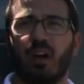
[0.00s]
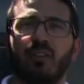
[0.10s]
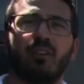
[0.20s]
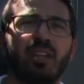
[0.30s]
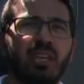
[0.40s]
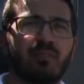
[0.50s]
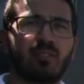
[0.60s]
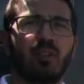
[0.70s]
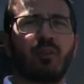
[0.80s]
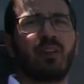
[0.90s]
underneath,
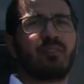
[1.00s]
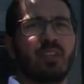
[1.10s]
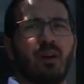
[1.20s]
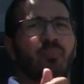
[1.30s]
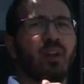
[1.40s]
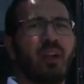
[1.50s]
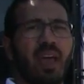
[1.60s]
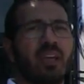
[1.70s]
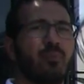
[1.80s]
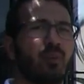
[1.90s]
so you don't have to get up there and
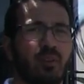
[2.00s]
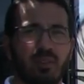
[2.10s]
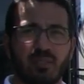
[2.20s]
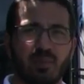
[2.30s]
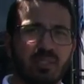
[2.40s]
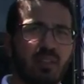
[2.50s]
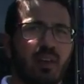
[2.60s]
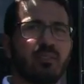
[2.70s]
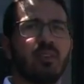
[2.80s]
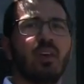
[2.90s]
hang up your Christmas
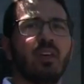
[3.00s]
lights.